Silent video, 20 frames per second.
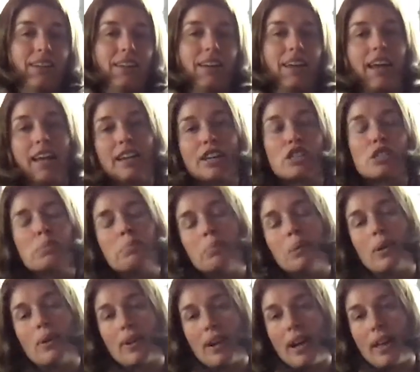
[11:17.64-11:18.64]
and
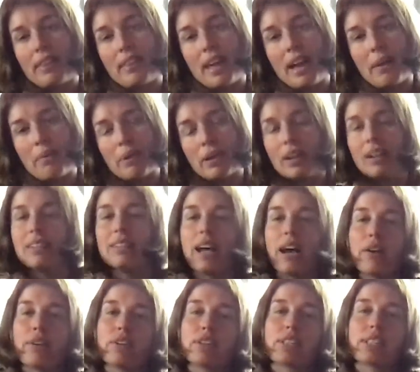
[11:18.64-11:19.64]
explore on that one. Allow
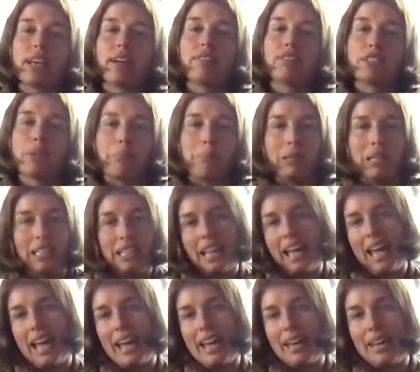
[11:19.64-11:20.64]
yourself to
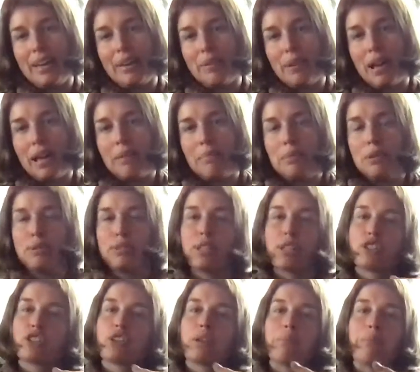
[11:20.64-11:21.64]
play, right? Music
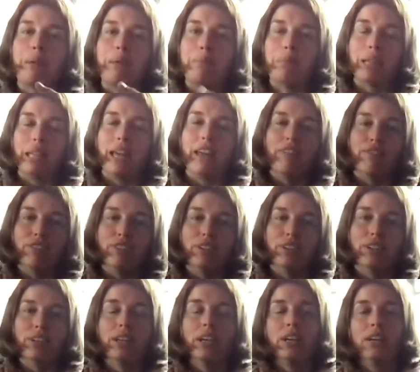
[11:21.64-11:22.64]
should be
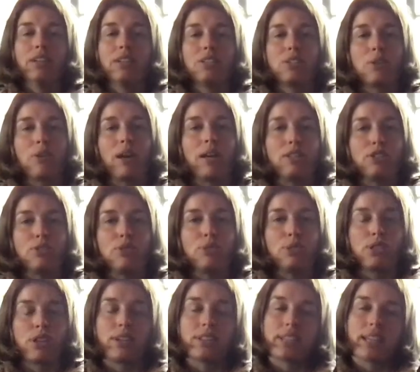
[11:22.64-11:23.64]
playful. So as you
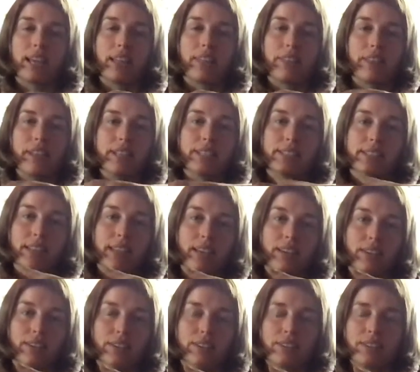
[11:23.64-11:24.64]
start to get these
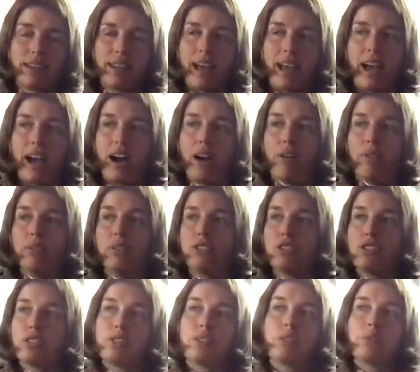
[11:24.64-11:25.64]
skills, now
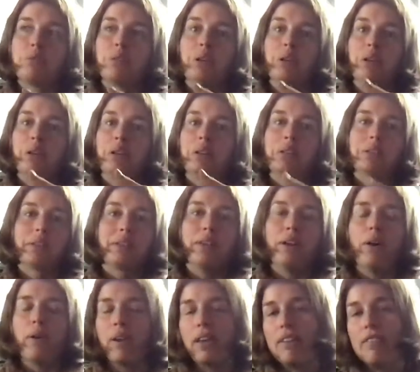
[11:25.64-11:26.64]
just,
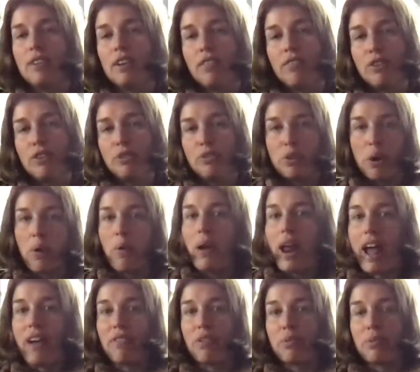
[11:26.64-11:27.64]
even if you don't
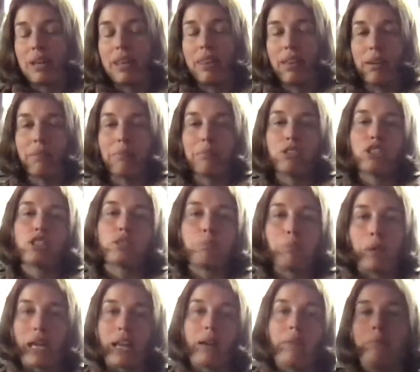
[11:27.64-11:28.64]
have a rhythm, just
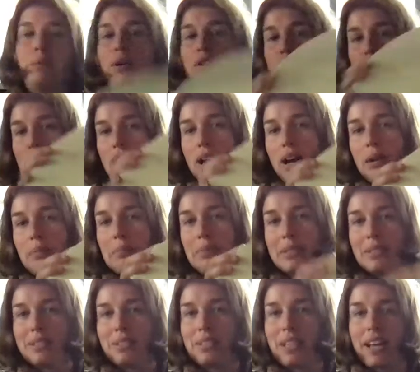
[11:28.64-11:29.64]
pick up your drum,
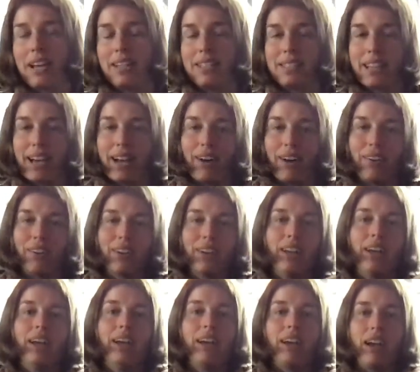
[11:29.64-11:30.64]
set it down,
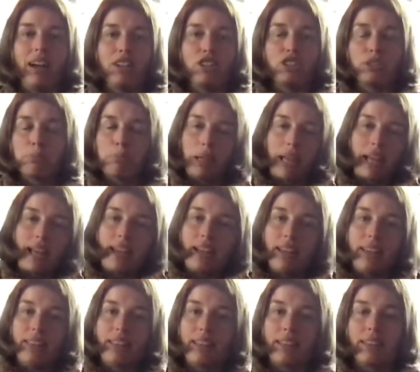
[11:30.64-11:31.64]
and just play
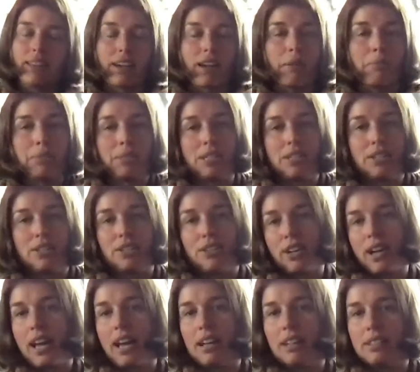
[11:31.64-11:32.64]
anything that comes into your
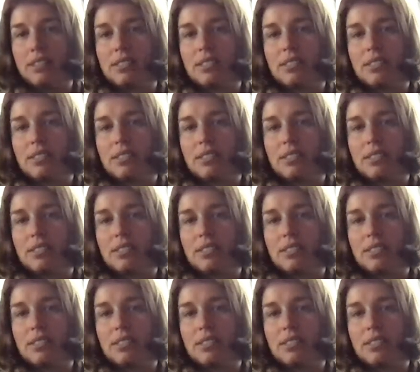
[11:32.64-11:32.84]
hands.